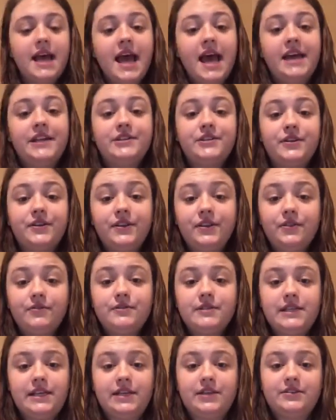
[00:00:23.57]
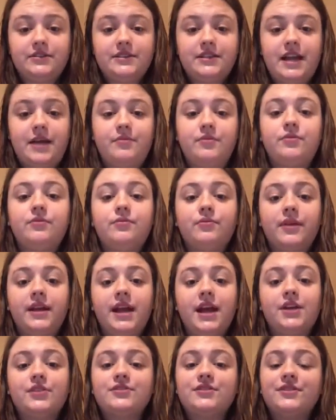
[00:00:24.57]
and during those years kept
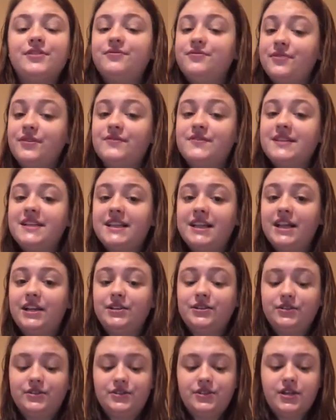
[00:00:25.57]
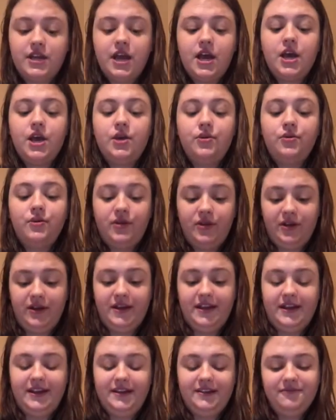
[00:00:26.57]
350 letters
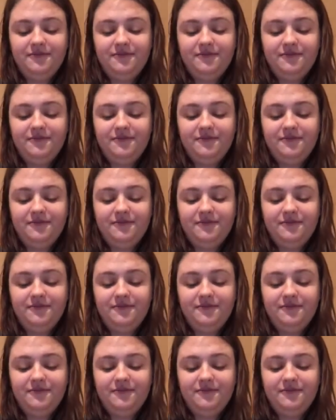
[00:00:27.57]
hidden.